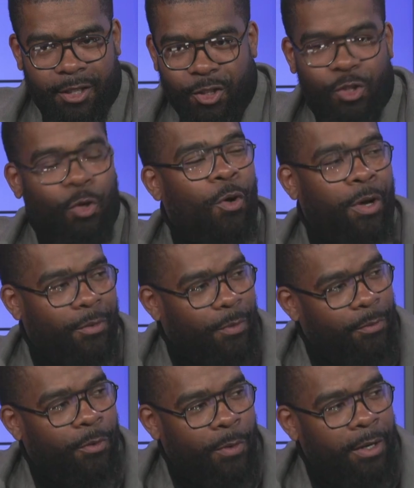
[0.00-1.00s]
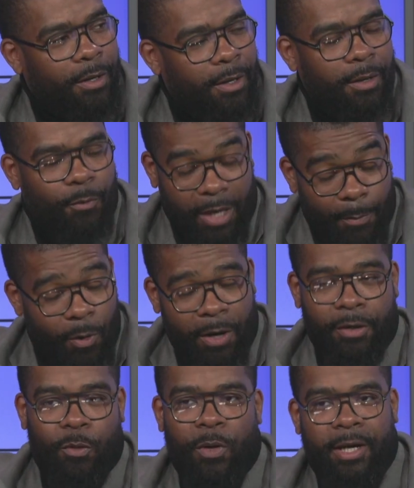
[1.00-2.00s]
a joy when we're uh, when I'm
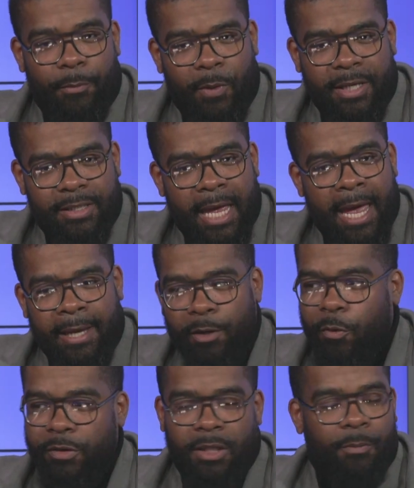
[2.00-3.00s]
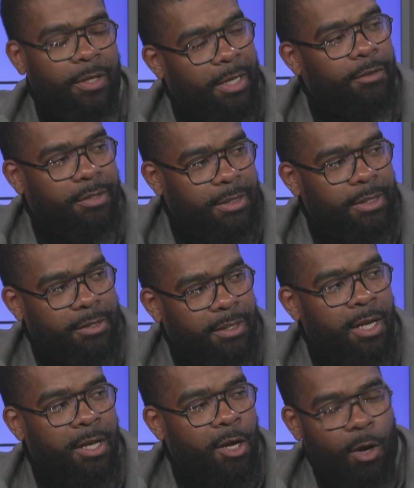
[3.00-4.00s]
wearing the It Ways hat or someone else is
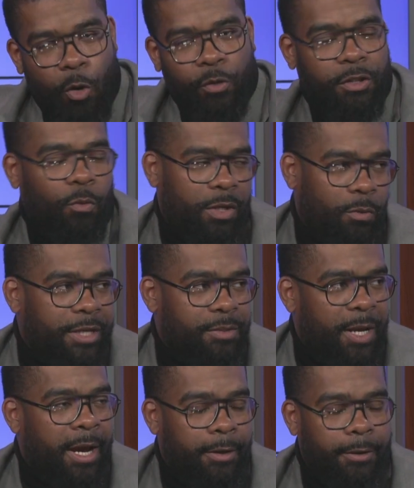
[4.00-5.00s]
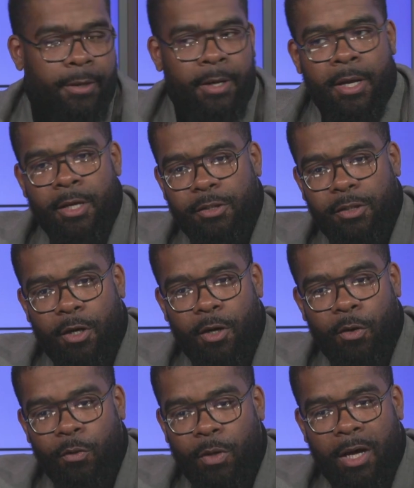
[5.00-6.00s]
holding the It Ways banner.
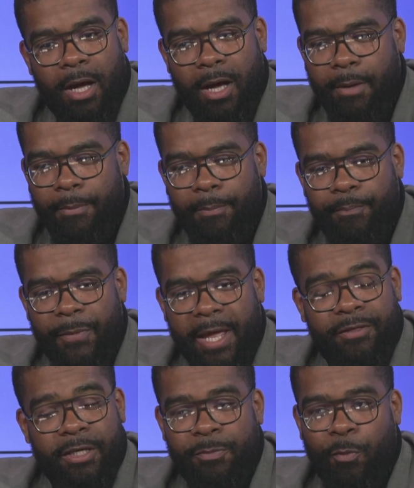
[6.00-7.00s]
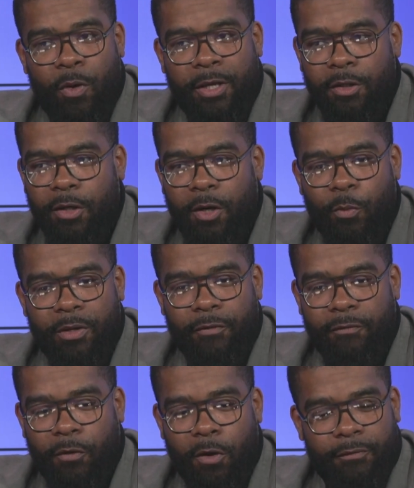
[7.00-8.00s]
So um, at this point, you know, we've
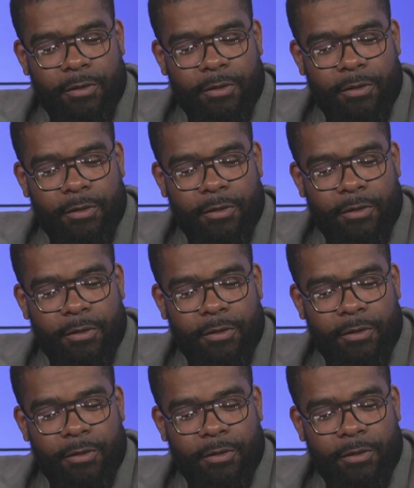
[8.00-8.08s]
evolved